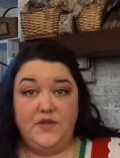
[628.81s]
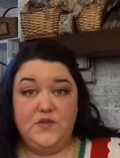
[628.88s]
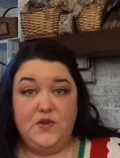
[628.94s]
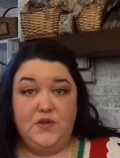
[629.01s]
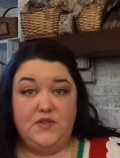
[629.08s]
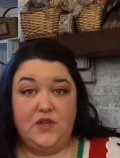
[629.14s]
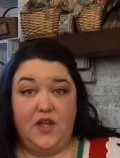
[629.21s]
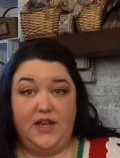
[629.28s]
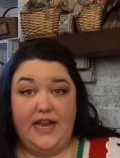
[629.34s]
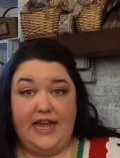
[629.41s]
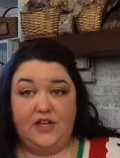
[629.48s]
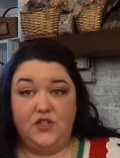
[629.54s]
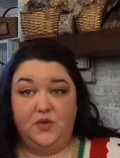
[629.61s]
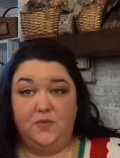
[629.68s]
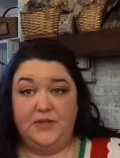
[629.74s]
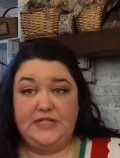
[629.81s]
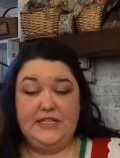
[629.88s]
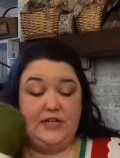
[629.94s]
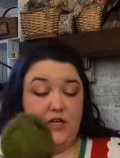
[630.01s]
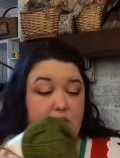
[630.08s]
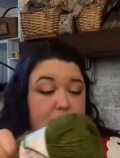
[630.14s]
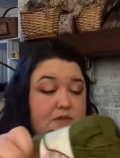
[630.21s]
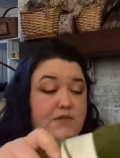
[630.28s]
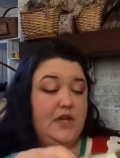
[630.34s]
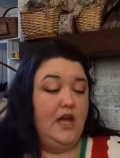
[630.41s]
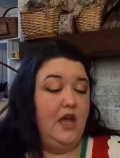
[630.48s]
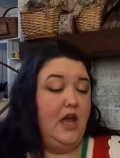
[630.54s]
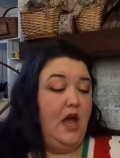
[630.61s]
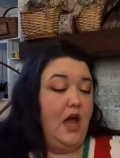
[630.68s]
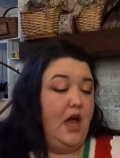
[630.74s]
So it's all natural materials.
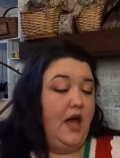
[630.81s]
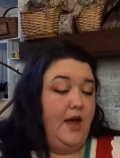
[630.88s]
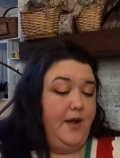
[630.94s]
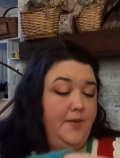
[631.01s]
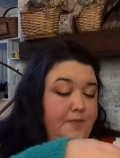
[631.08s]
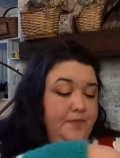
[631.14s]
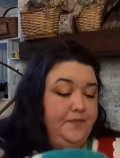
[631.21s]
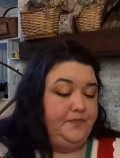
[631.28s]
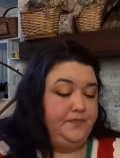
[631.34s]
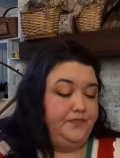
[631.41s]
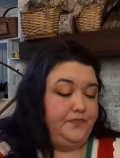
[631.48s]
Um,